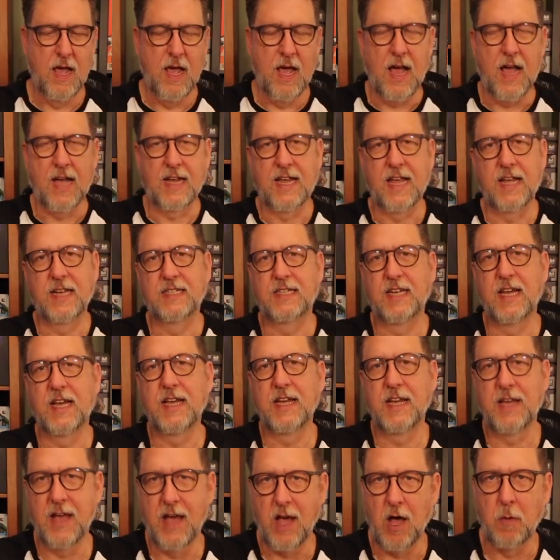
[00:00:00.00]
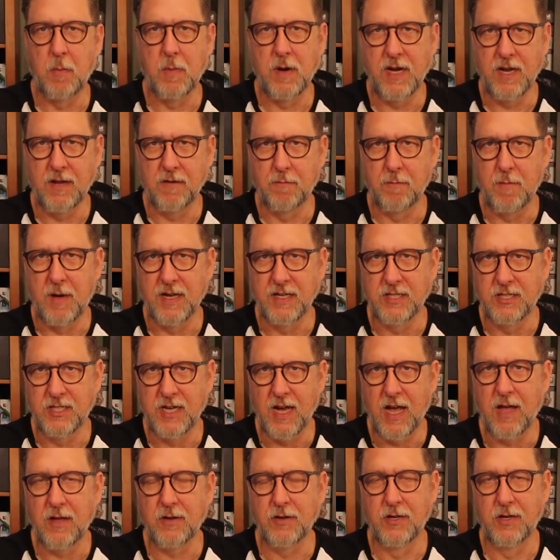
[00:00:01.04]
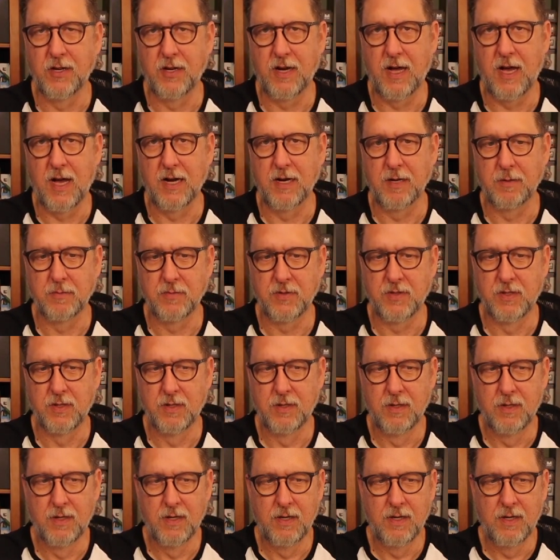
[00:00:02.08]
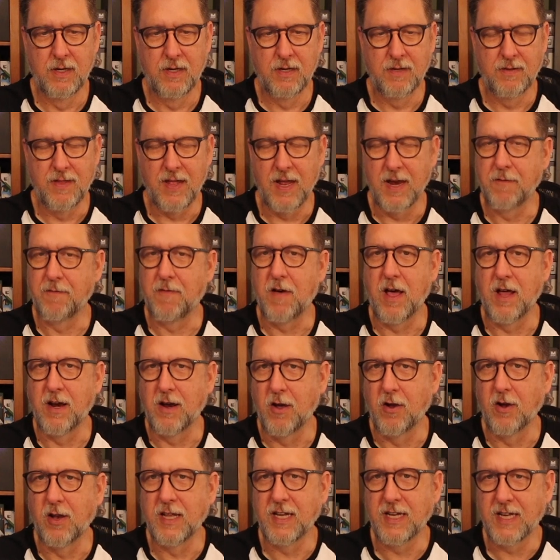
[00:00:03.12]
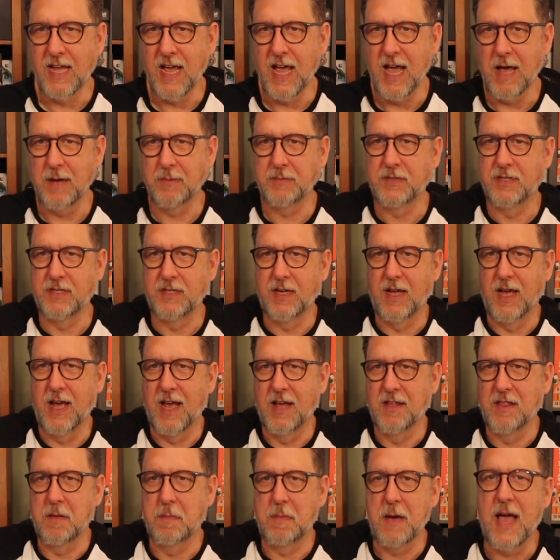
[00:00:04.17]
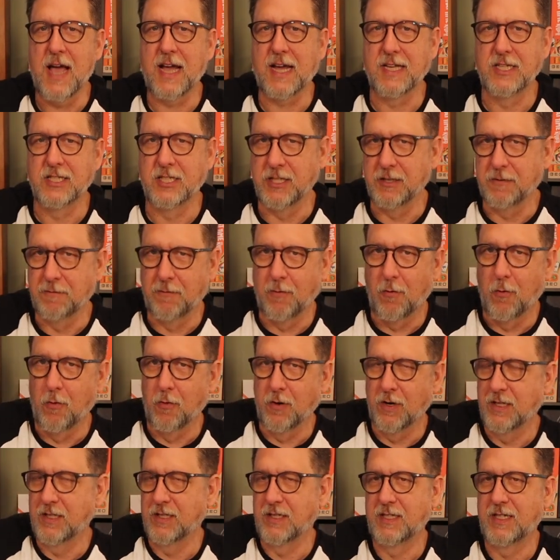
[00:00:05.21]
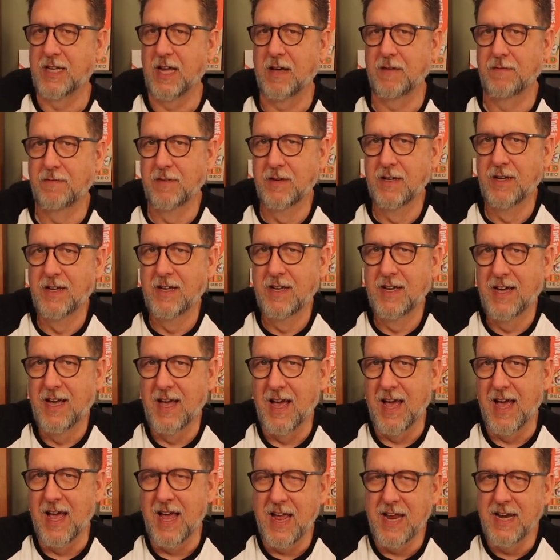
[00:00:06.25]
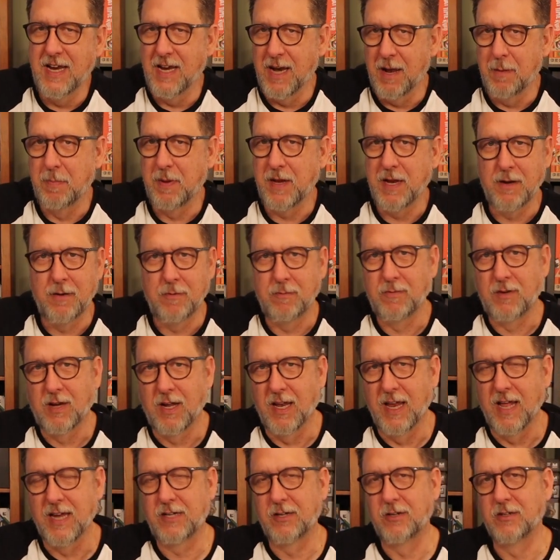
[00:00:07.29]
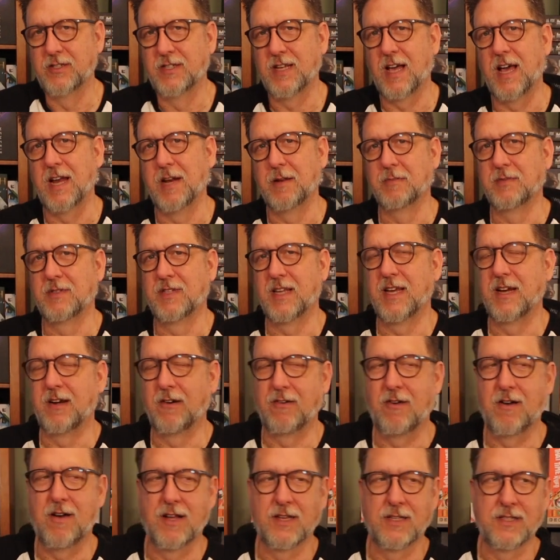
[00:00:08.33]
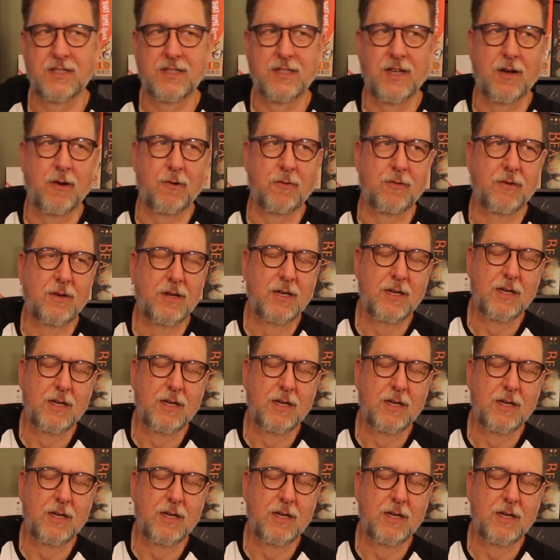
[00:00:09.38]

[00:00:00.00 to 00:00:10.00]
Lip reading: I can't tell you how many of my childhood items that if I'd only kept the packaging for and stuff, ended up being collector's items later on. So